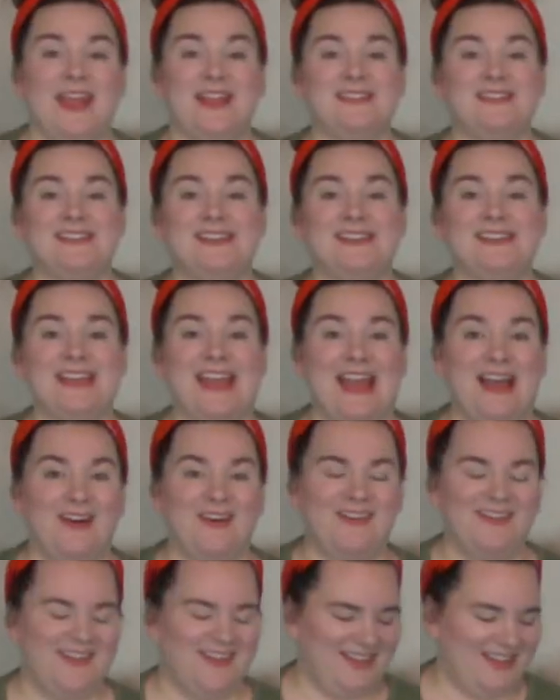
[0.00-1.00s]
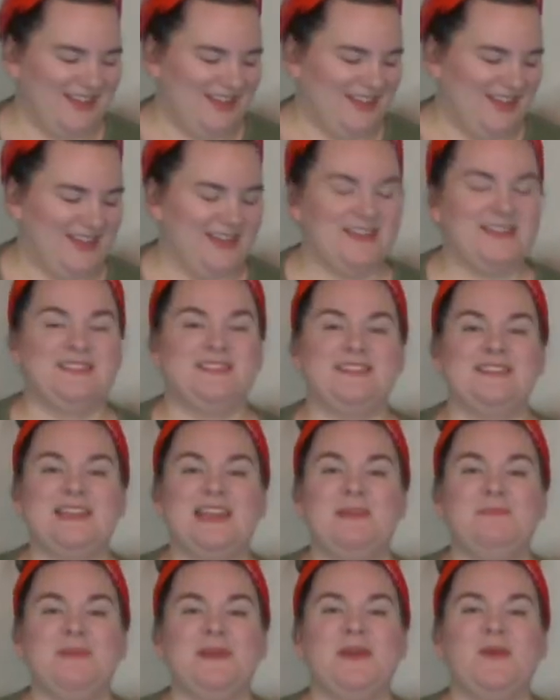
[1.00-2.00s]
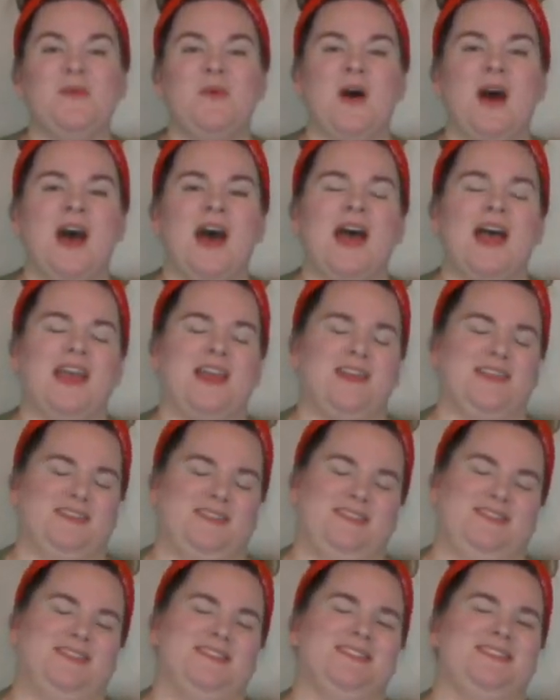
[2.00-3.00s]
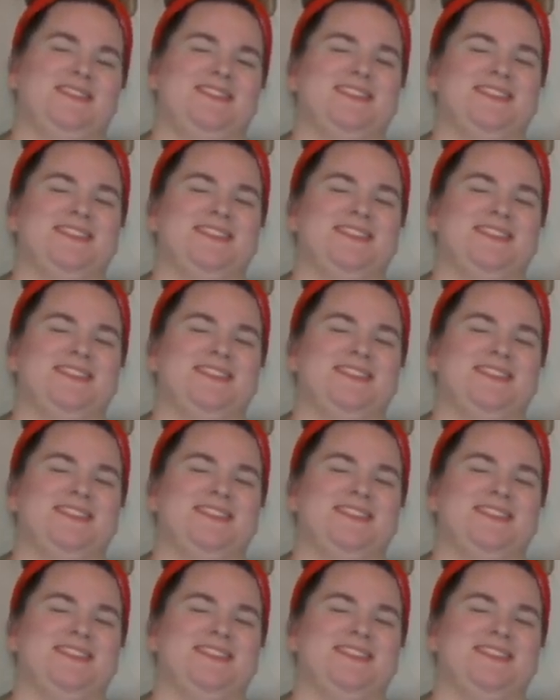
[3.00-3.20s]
can't see it now. Sleeping wise,